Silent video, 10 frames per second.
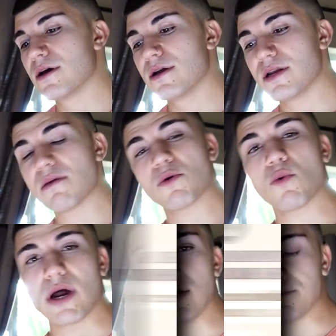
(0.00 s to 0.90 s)
Number
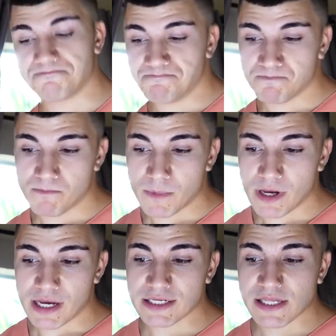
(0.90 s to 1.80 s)
one
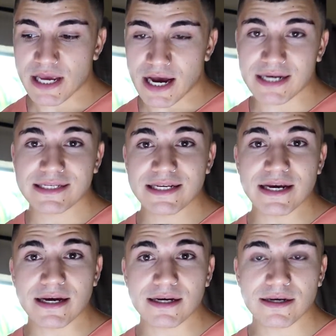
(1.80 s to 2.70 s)
is the
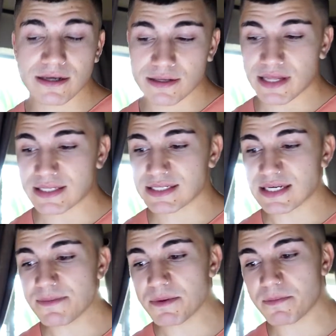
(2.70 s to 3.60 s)
idea that
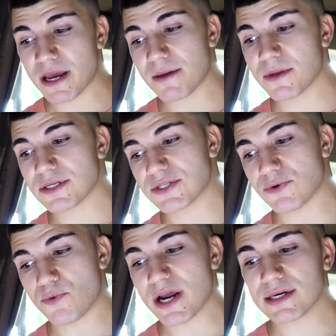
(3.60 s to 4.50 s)
sleep impairments
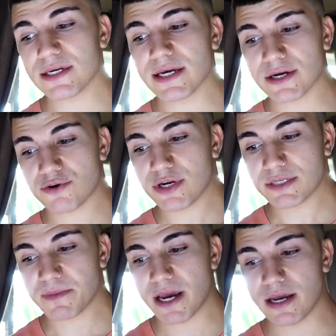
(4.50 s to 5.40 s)
directly increase
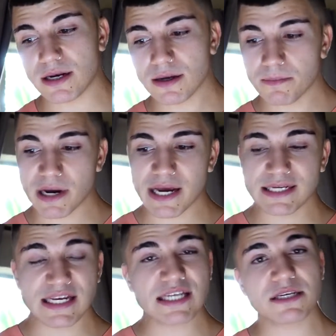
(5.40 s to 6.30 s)
pain by
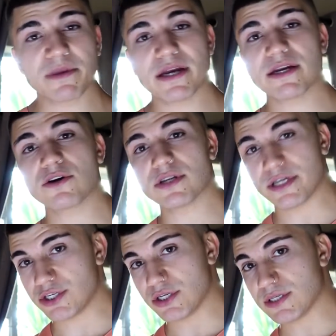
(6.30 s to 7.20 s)
exacerbating
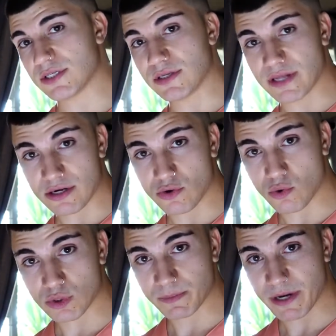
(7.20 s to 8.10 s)
conditions that
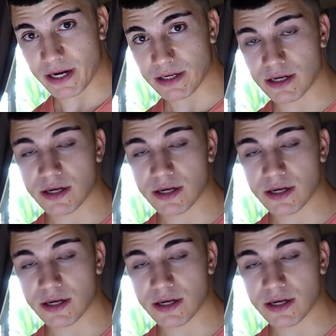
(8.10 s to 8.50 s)
cause pain.